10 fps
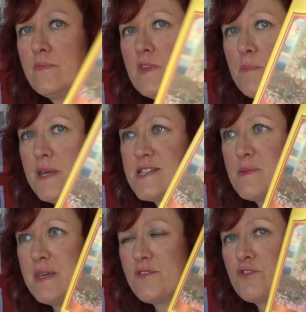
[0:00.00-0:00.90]

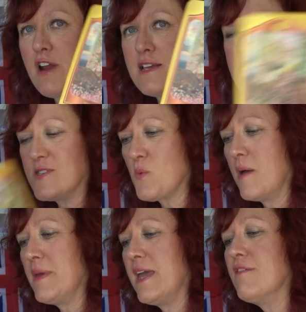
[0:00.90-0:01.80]
epitome of grace is what
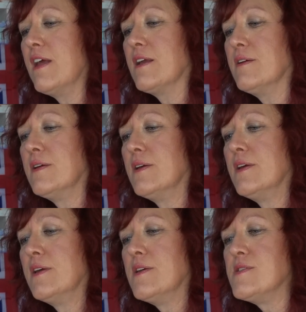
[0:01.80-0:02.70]
I'm hearing.
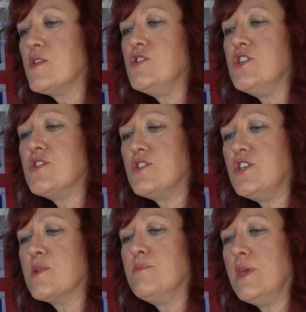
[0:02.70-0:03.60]
So
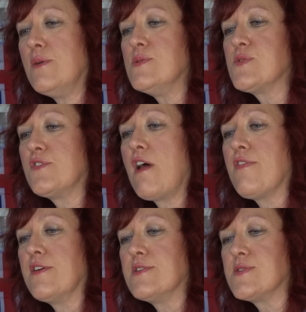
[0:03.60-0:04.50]
she's a muse for
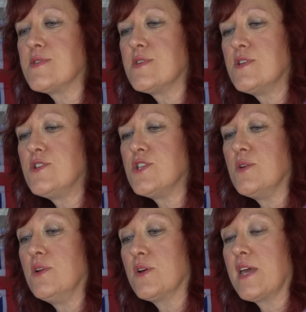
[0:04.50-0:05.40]
others
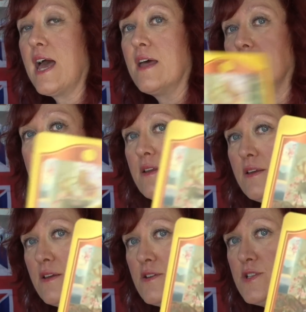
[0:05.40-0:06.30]
to look at.
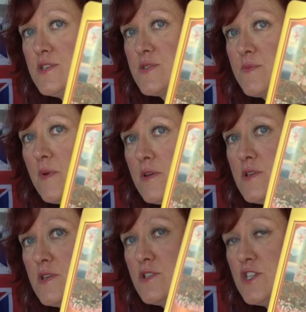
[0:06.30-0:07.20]
She's
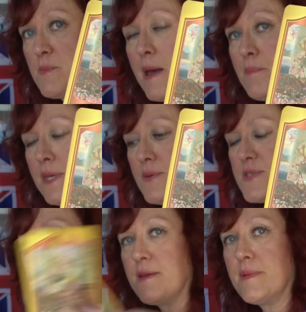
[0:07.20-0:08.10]
about
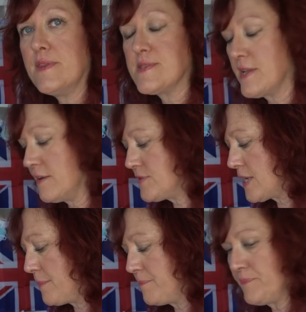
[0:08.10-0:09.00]
beauty in this
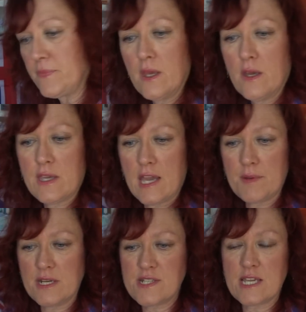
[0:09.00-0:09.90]
lifetime. Okay, I'm
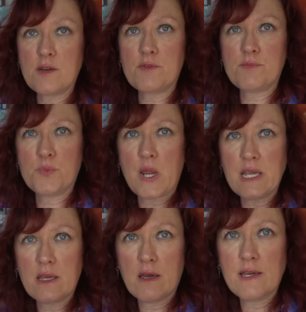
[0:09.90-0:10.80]
going to take a
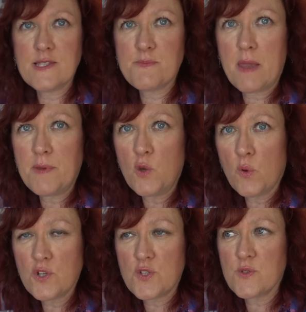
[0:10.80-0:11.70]
break, guys. Maybe you
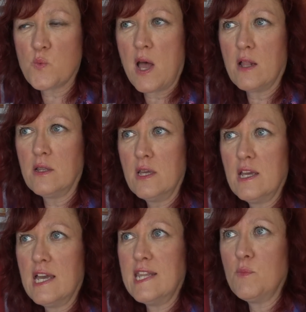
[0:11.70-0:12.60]
want to as well.
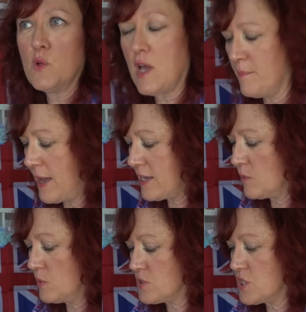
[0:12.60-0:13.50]
And then we'll come back
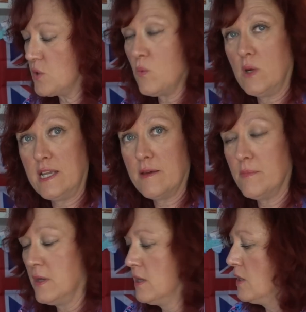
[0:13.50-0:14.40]
and we'll do
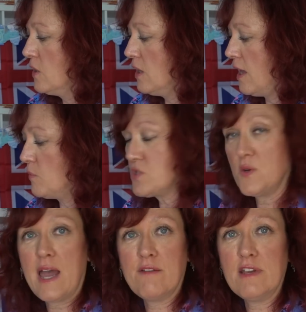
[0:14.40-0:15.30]
William and we'll
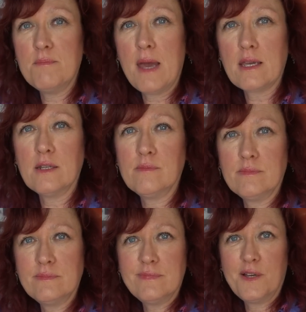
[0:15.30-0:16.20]
do Harry and Meghan.
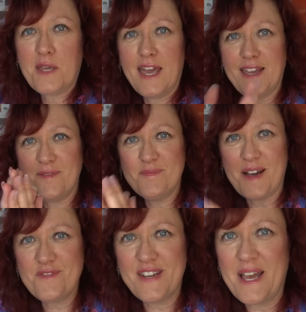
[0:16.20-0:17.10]
Okay,
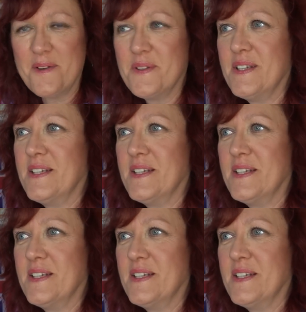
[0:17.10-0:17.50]
bye for now.